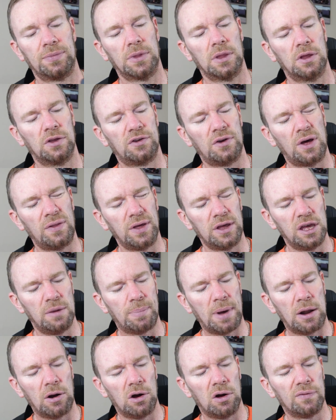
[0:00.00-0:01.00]
So I think you're
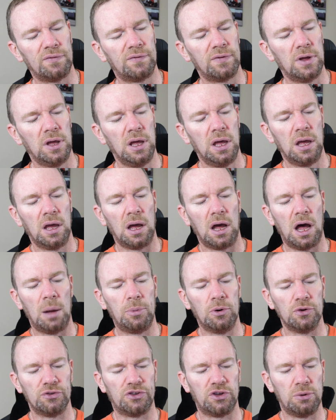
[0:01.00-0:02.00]
better off. I
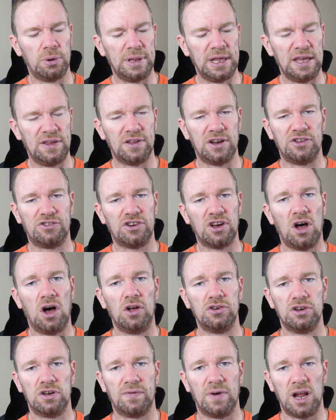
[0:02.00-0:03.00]
bought 2 of these in a
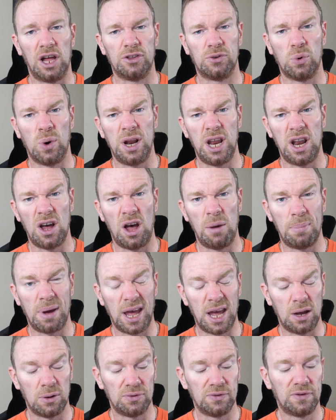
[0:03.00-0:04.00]
charger for like
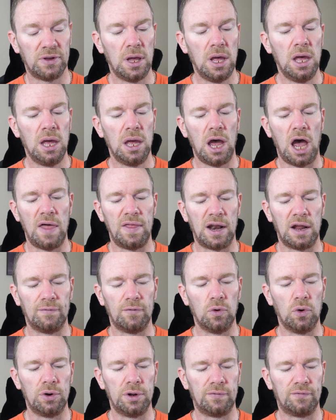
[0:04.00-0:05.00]
£29, and then I've
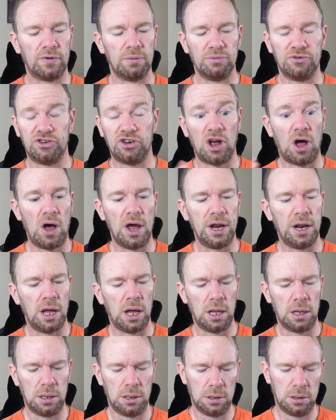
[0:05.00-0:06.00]
ordered from
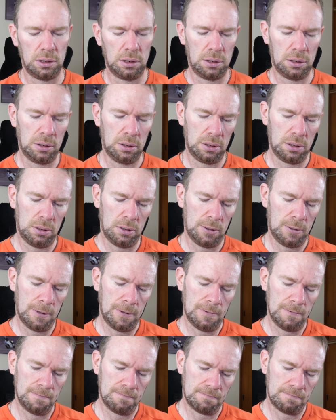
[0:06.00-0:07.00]
China
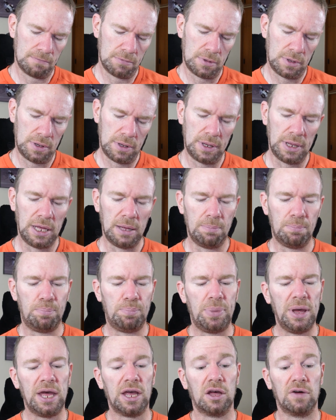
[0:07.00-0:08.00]
the
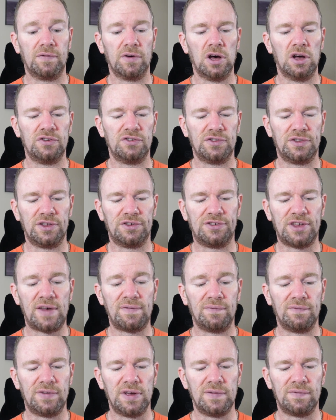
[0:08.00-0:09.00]
bigger versions, the
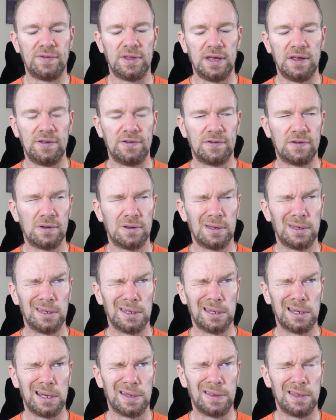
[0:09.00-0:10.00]
750s.
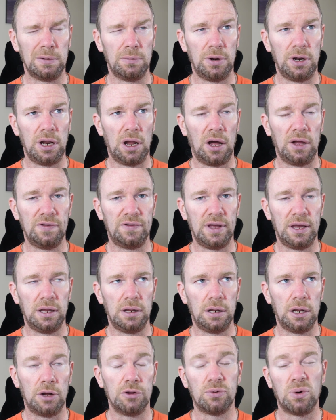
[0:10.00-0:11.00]
I think they were
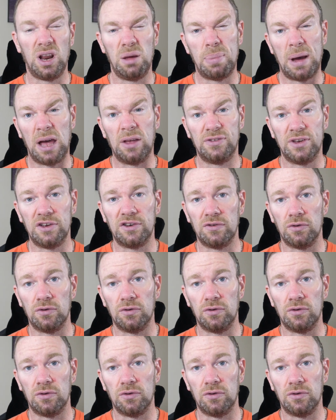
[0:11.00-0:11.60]
£20 each.